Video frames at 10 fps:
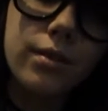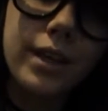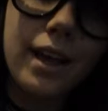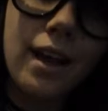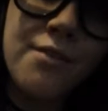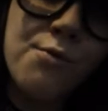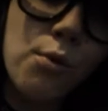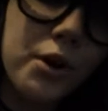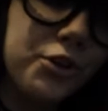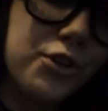Like, I've
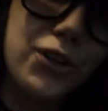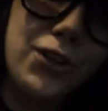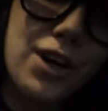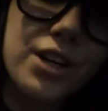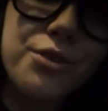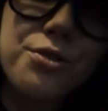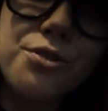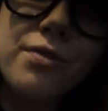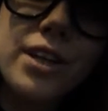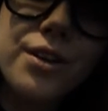watched a lot of
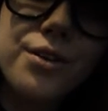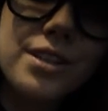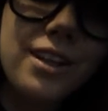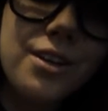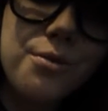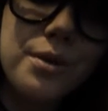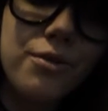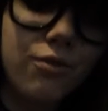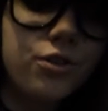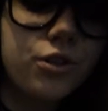YouTube videos, and I know when
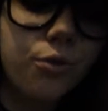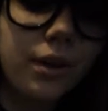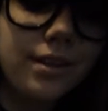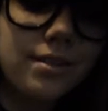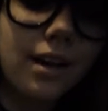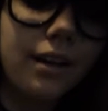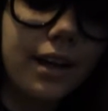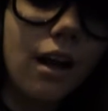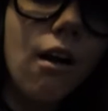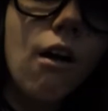you first join, it's kind of
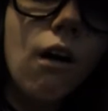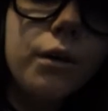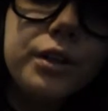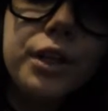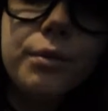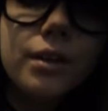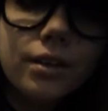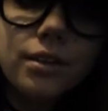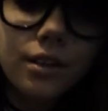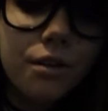like, holy shit, what
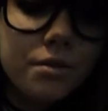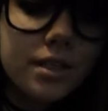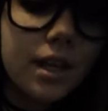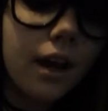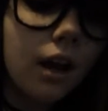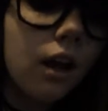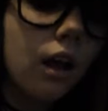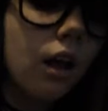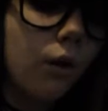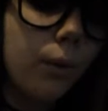does the note say?
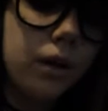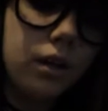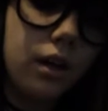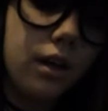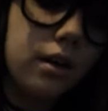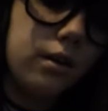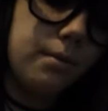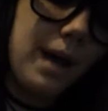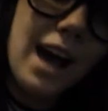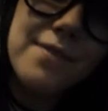Well,
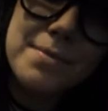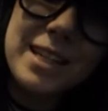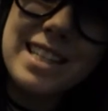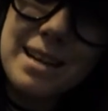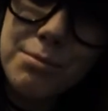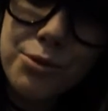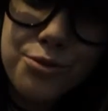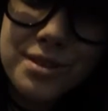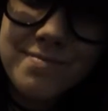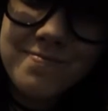I have some
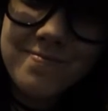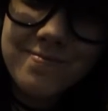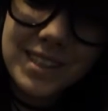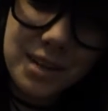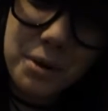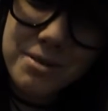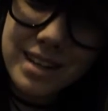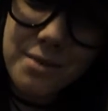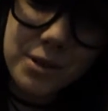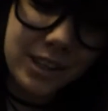examples, because I wrote
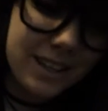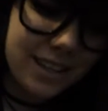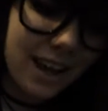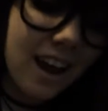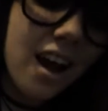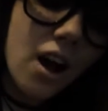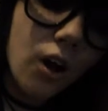down what they say.